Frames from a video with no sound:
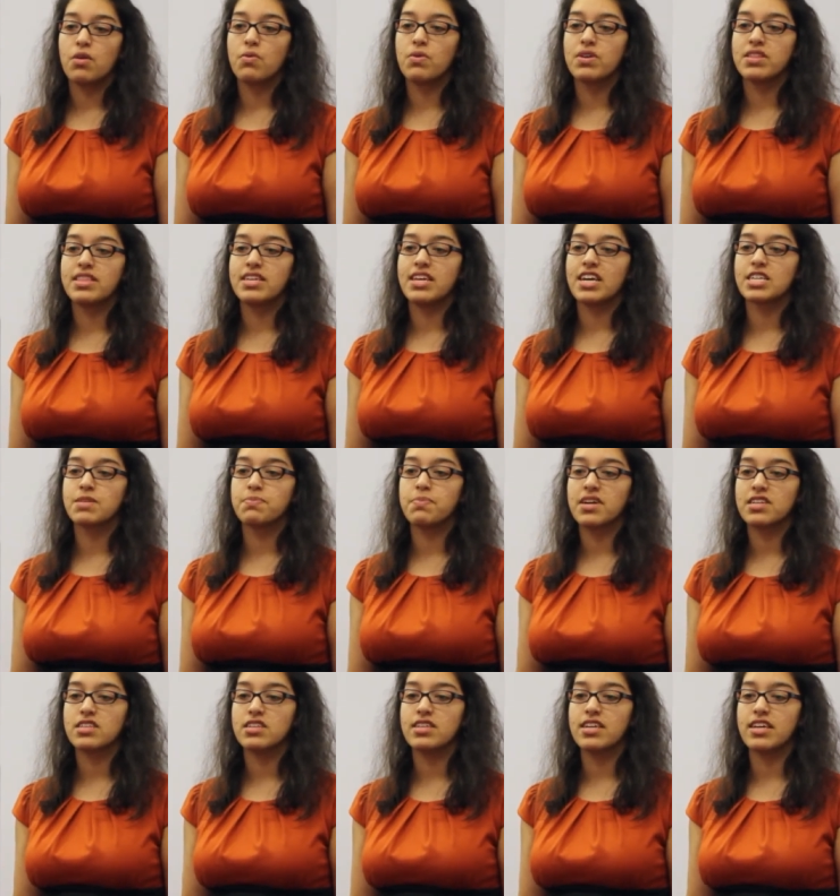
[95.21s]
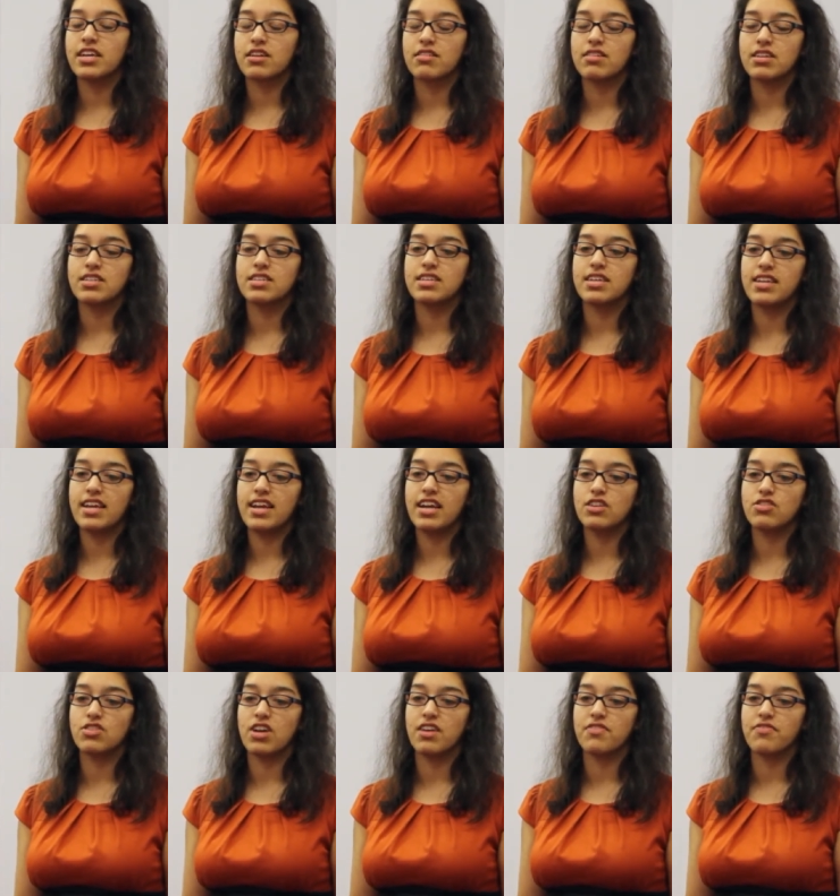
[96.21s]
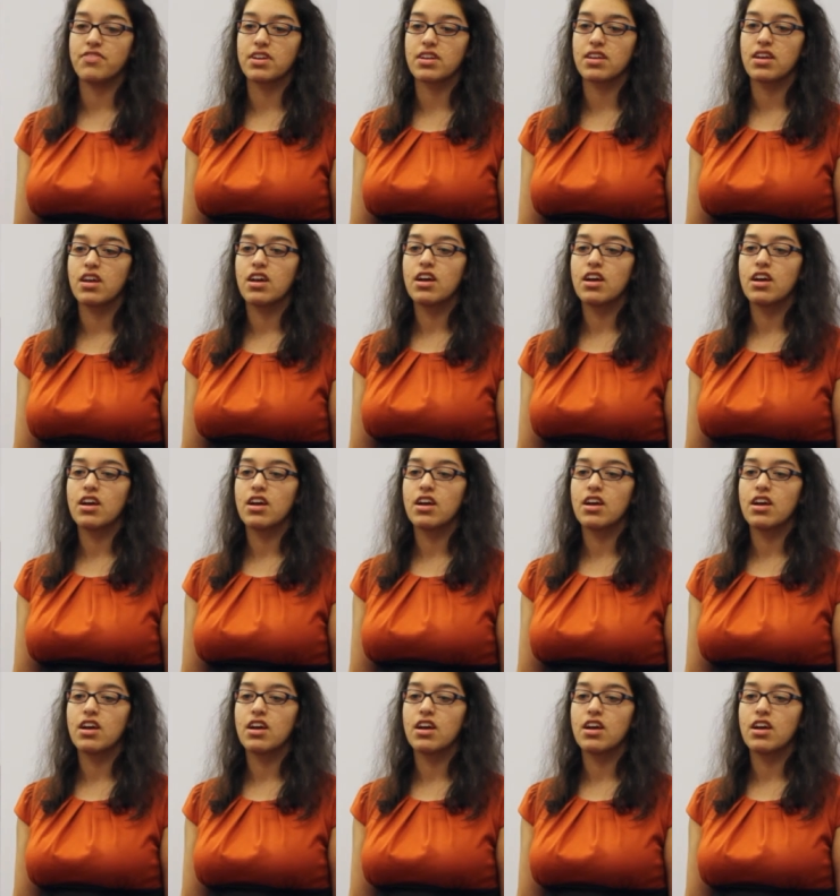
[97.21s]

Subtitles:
with the expected increase in air traffic,